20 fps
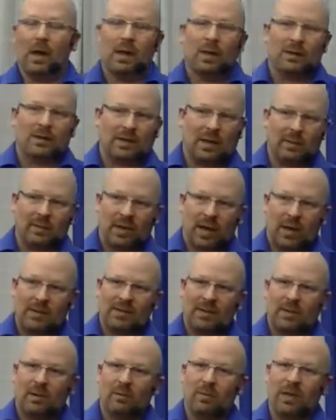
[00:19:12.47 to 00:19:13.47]
Sometimes
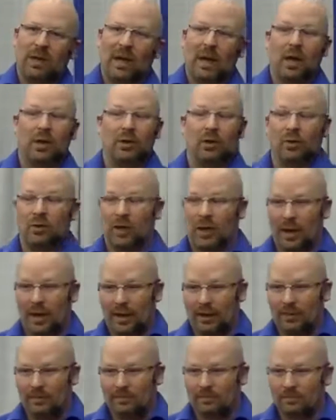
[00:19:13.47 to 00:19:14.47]
it can be how you
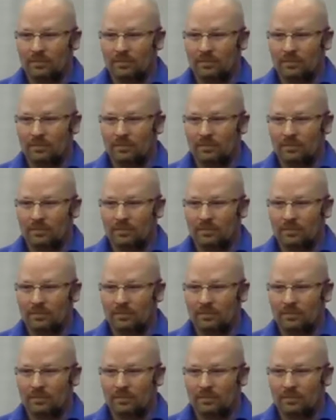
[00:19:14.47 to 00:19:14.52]
died,